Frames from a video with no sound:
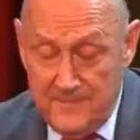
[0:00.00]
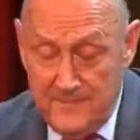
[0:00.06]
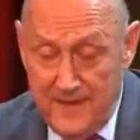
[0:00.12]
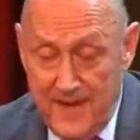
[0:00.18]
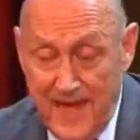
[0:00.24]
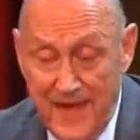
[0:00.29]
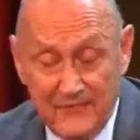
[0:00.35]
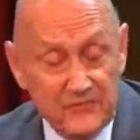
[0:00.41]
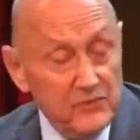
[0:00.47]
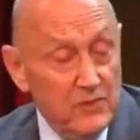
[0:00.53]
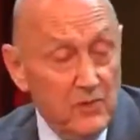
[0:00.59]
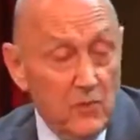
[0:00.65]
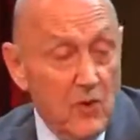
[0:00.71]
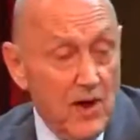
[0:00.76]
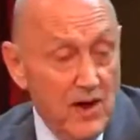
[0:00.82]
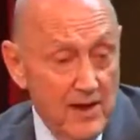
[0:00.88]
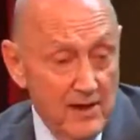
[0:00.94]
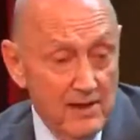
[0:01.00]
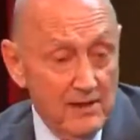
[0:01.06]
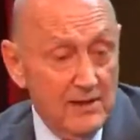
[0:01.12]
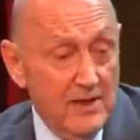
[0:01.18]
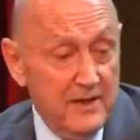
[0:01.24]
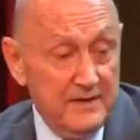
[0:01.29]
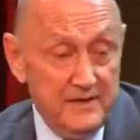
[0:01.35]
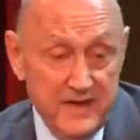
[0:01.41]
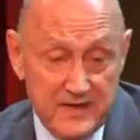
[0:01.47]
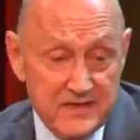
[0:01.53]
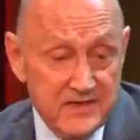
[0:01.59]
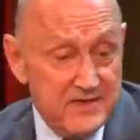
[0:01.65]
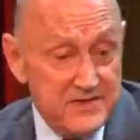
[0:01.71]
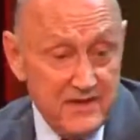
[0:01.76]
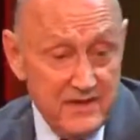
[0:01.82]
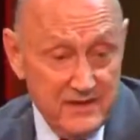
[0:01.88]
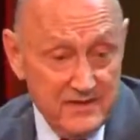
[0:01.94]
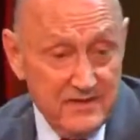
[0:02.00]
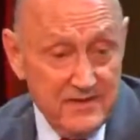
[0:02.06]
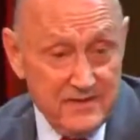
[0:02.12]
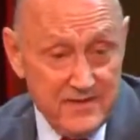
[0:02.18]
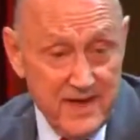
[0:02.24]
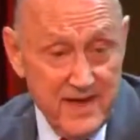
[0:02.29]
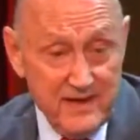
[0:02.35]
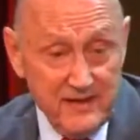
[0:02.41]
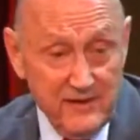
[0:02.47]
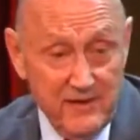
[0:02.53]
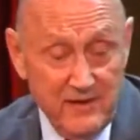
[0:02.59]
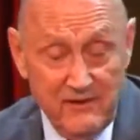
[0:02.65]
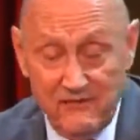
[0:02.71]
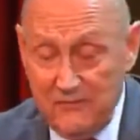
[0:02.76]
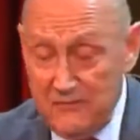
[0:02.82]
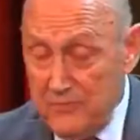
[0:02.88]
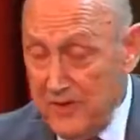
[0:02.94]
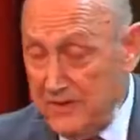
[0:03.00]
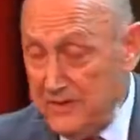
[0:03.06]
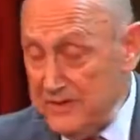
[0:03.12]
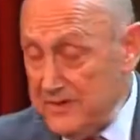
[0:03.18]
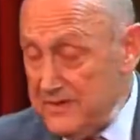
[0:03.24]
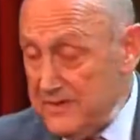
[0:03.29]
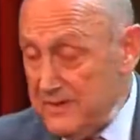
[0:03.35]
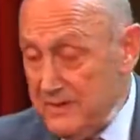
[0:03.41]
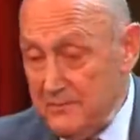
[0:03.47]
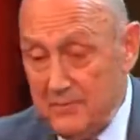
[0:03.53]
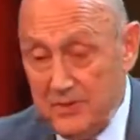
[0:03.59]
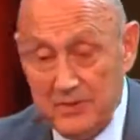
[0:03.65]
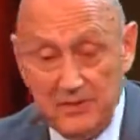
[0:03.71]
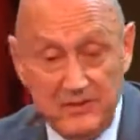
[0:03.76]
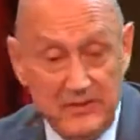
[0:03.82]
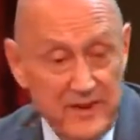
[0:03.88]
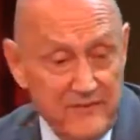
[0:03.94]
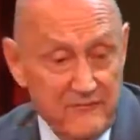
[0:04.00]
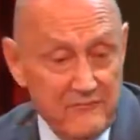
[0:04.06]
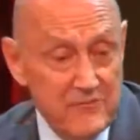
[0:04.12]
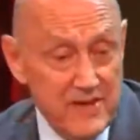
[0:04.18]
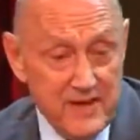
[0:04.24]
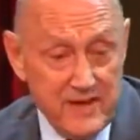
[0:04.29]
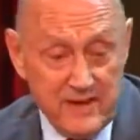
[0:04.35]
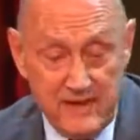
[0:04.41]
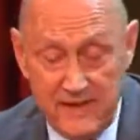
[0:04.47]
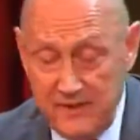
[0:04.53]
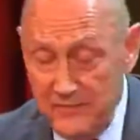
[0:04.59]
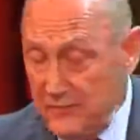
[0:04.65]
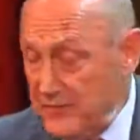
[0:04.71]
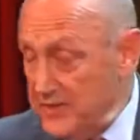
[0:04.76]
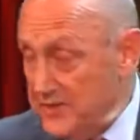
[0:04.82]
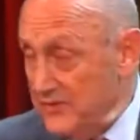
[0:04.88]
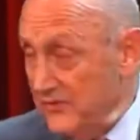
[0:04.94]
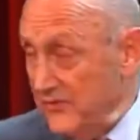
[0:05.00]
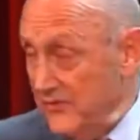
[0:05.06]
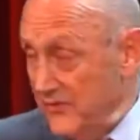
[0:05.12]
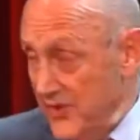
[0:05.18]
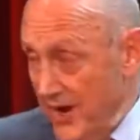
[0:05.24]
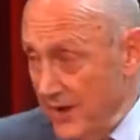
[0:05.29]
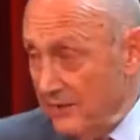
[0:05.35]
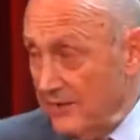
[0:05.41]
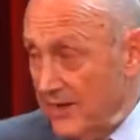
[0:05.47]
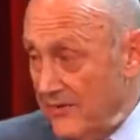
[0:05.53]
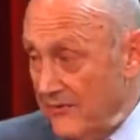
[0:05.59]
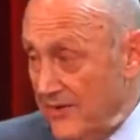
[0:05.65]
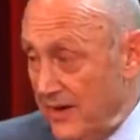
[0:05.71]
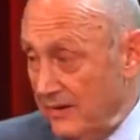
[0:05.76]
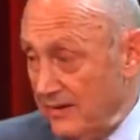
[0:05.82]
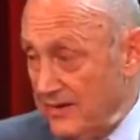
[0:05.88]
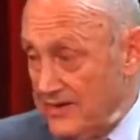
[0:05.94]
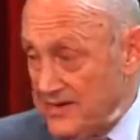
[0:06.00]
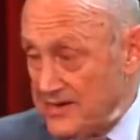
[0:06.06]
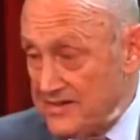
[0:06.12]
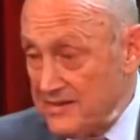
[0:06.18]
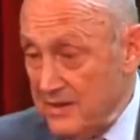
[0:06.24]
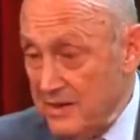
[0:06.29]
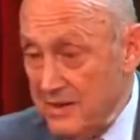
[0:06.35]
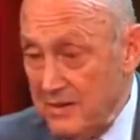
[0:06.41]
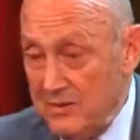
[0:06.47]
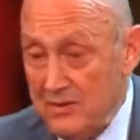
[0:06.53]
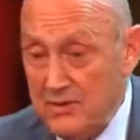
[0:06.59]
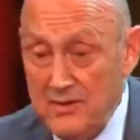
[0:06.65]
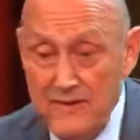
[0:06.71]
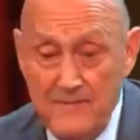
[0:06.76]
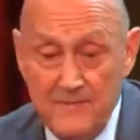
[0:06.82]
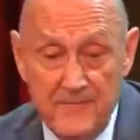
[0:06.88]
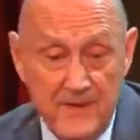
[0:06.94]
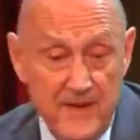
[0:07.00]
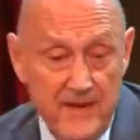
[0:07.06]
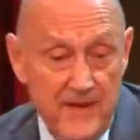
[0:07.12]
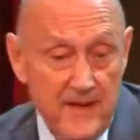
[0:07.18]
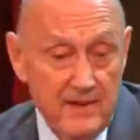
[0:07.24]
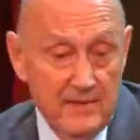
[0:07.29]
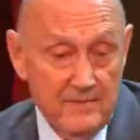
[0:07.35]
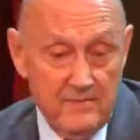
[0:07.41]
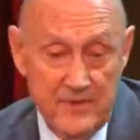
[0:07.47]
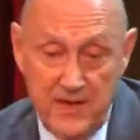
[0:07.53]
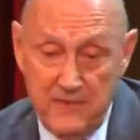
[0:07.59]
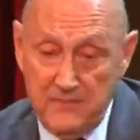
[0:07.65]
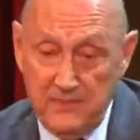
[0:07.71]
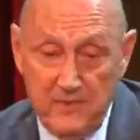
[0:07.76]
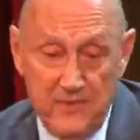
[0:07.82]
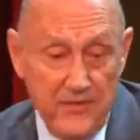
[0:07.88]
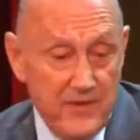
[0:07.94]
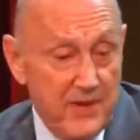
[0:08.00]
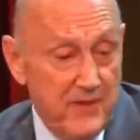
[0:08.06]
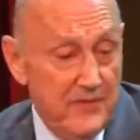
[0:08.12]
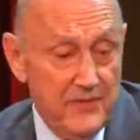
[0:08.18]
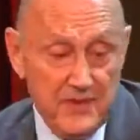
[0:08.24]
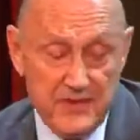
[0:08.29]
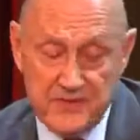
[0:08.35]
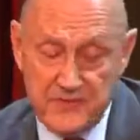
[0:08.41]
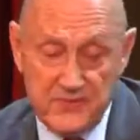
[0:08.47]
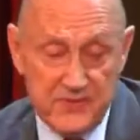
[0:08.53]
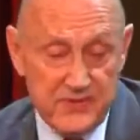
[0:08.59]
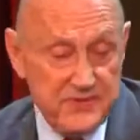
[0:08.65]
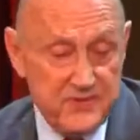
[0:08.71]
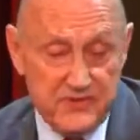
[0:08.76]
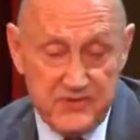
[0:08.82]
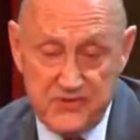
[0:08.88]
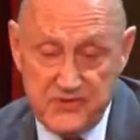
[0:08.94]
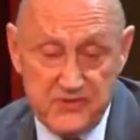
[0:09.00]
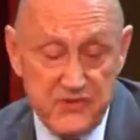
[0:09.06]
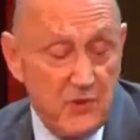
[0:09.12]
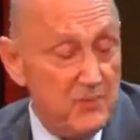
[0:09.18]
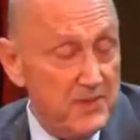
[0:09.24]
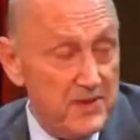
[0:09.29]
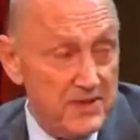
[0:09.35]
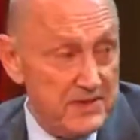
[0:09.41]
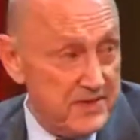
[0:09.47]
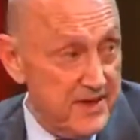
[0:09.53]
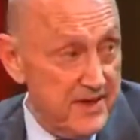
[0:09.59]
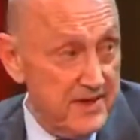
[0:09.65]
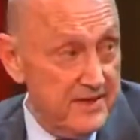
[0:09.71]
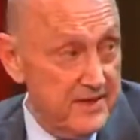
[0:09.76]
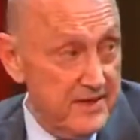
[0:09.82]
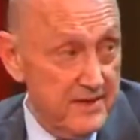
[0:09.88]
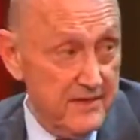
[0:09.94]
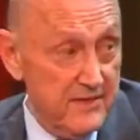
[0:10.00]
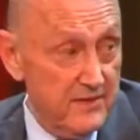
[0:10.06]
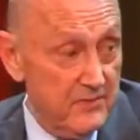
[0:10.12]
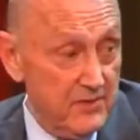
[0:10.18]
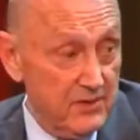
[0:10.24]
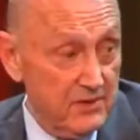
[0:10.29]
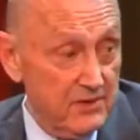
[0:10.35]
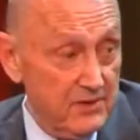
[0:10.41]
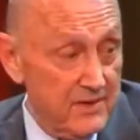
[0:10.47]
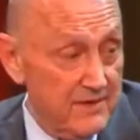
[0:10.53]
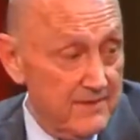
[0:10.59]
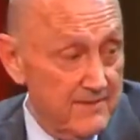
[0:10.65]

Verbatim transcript: after a while, it did start to take off, but believe me, it was very, very slow. And people thought this was the stupidest idea in the world.